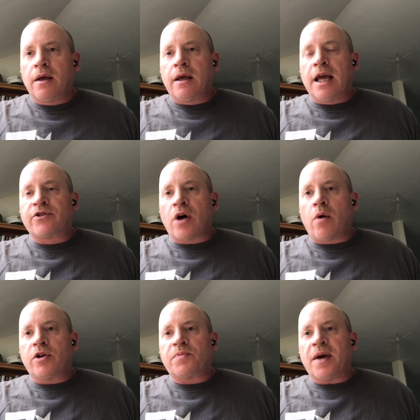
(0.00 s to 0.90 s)
it's
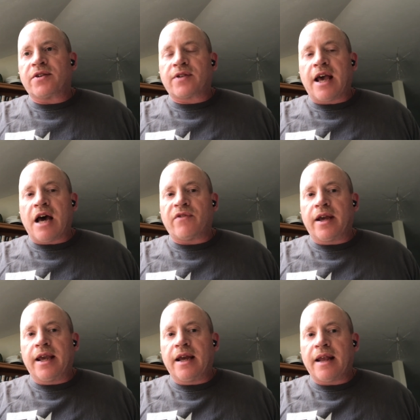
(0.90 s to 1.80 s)
always best to have a
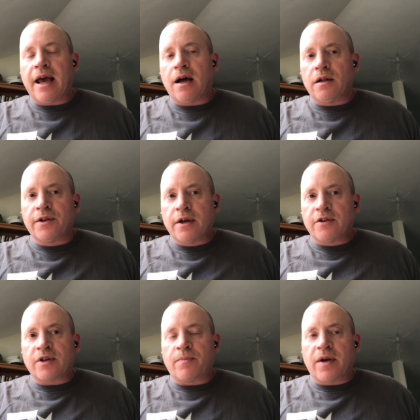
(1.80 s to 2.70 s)
handheld,
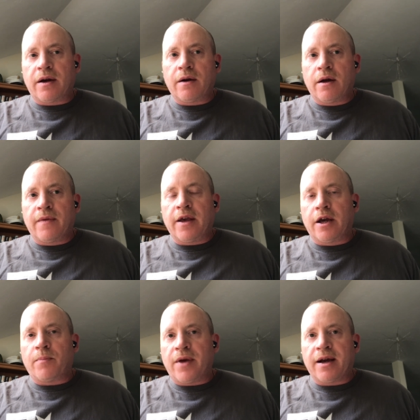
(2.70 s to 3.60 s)
something that you
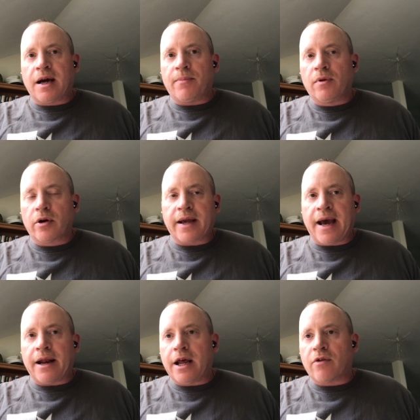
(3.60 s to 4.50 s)
can pick up, look
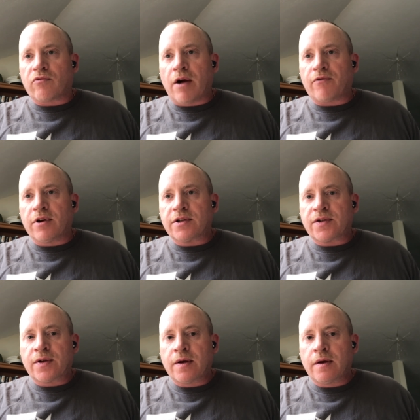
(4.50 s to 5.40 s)
at, and
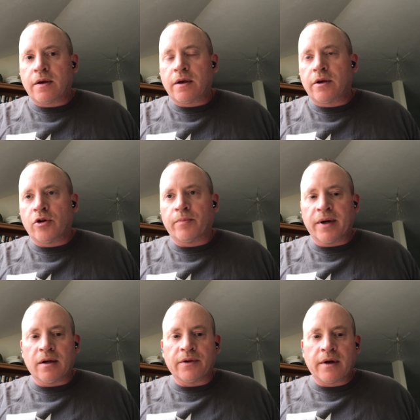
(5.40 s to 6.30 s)
reference your
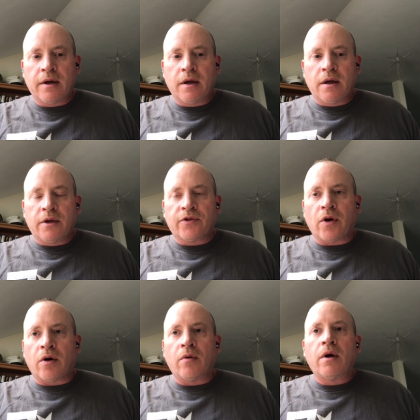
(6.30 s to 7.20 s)
build.
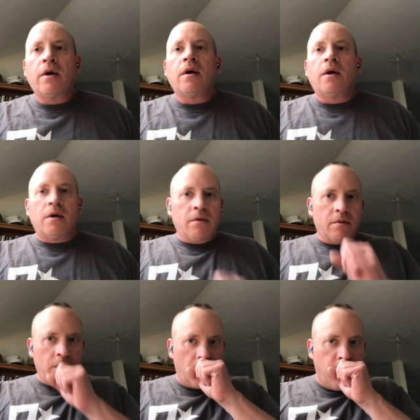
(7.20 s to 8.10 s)
So,
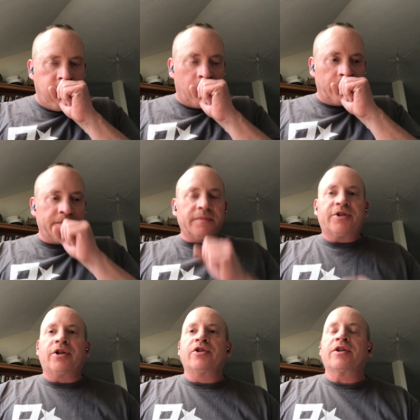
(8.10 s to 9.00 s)

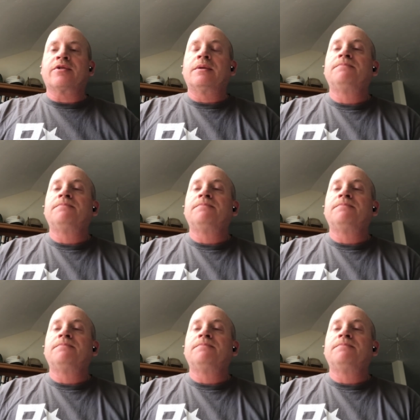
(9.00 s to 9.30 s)
excuse us.